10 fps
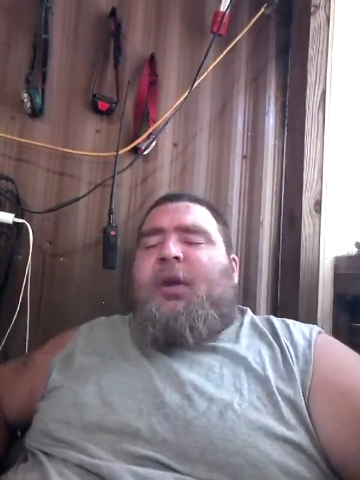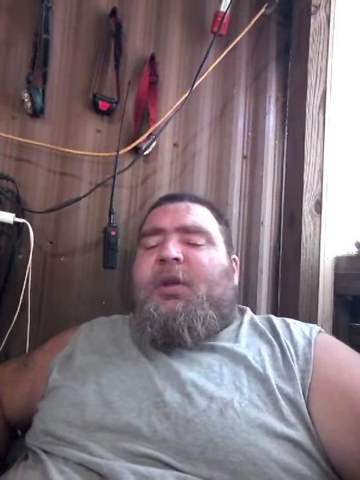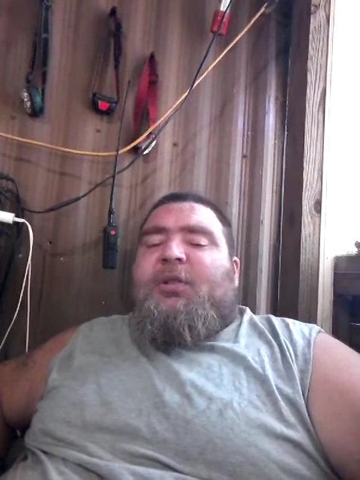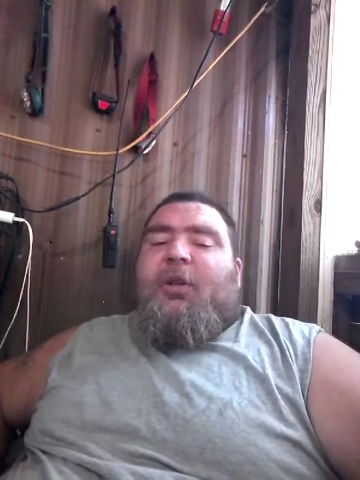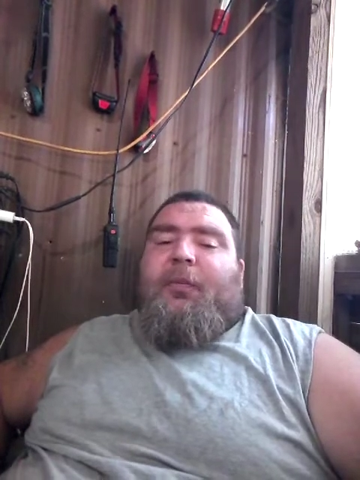
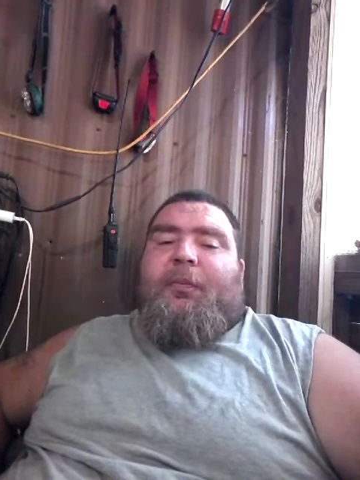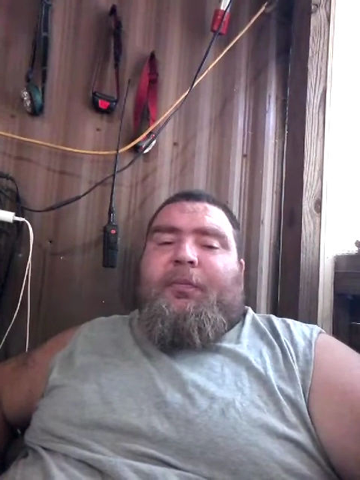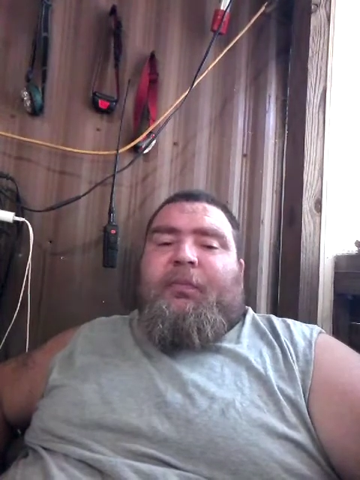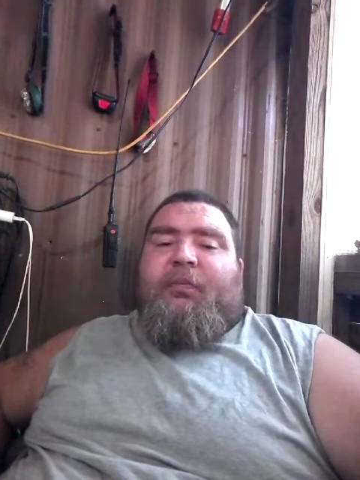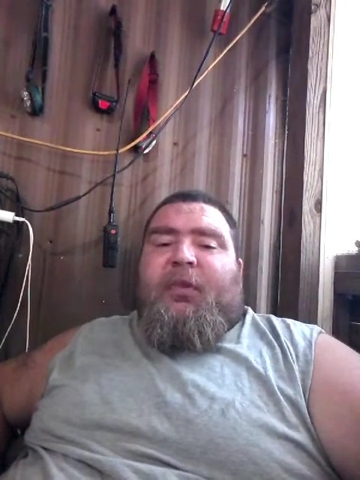So,
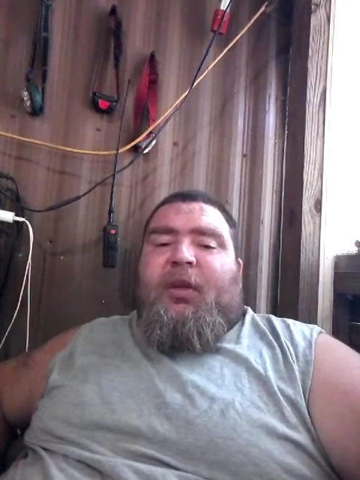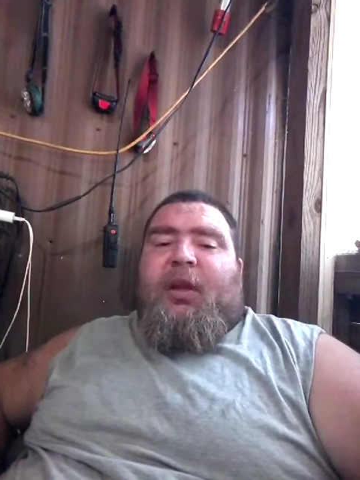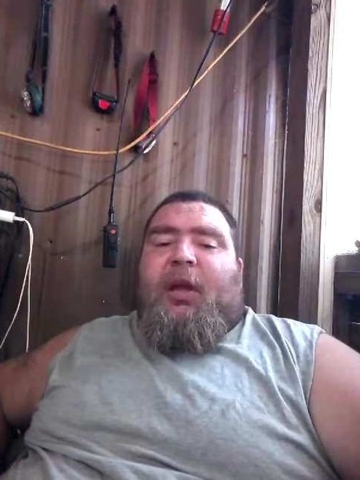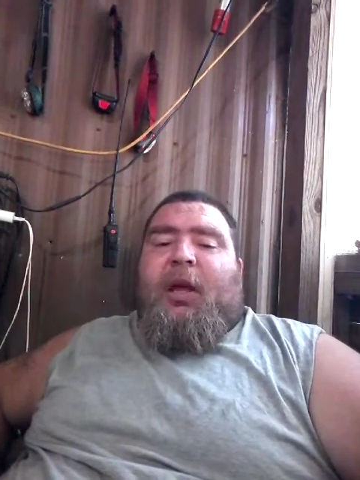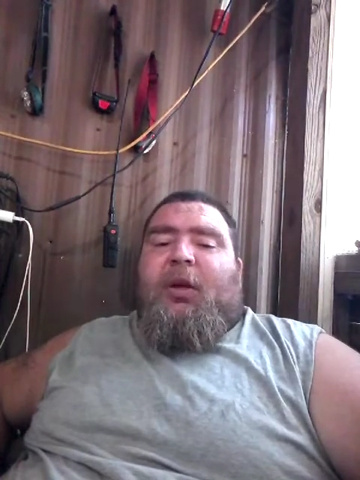
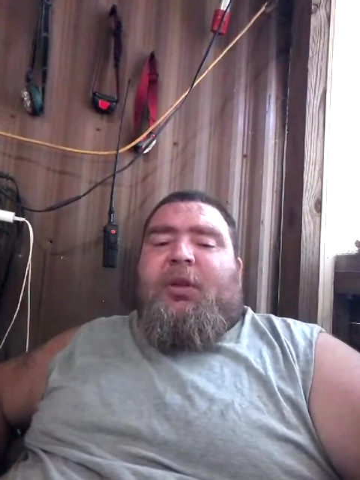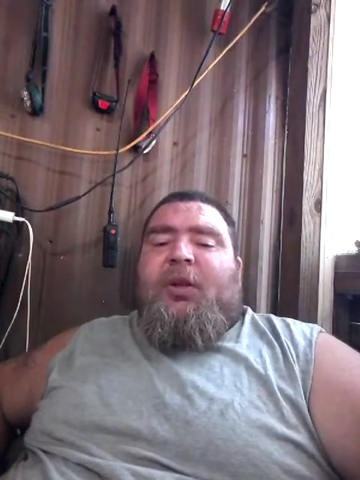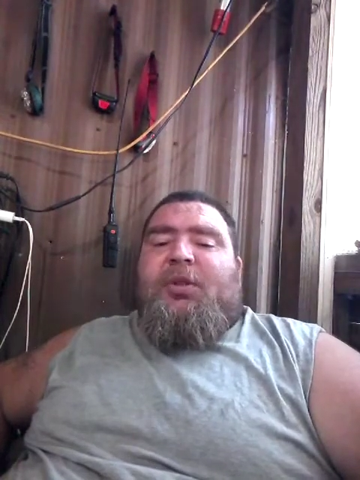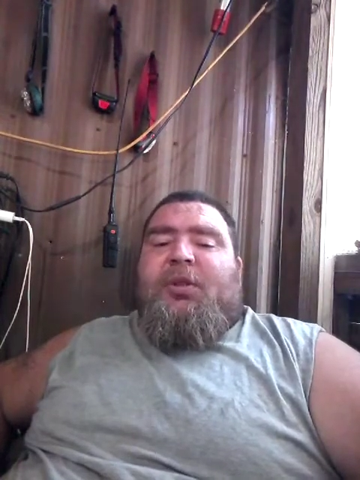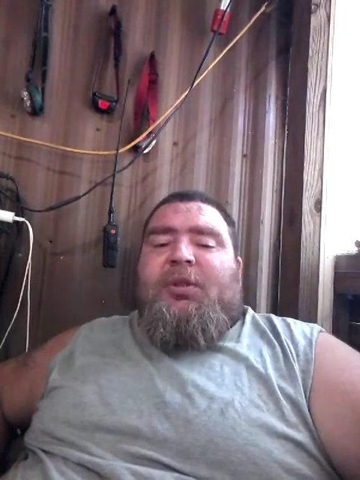how good
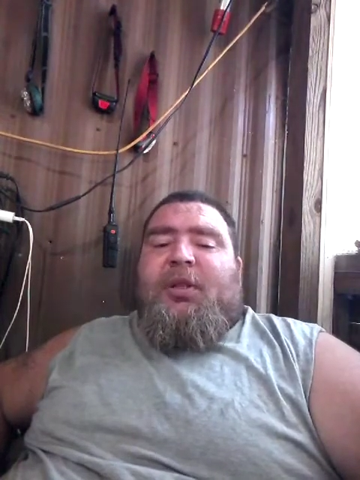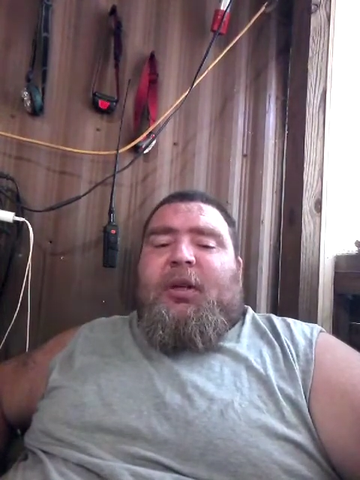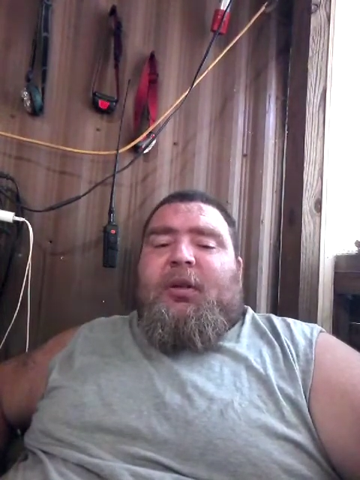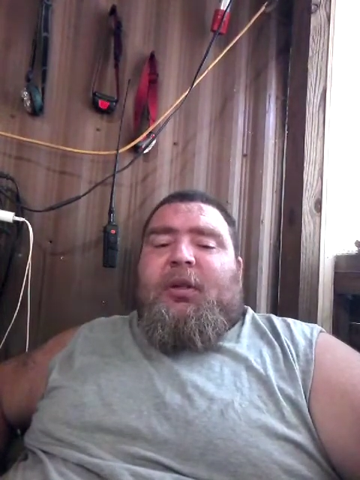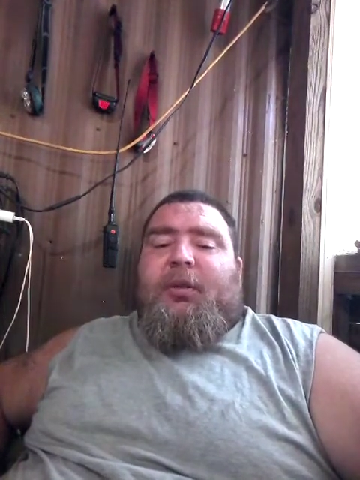is your
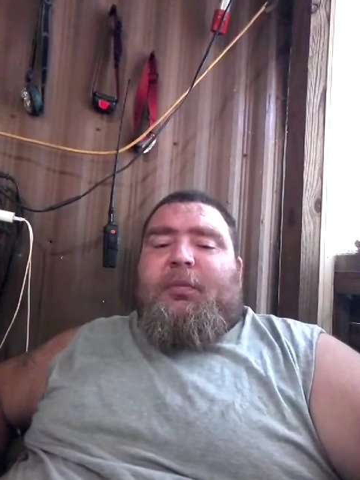security?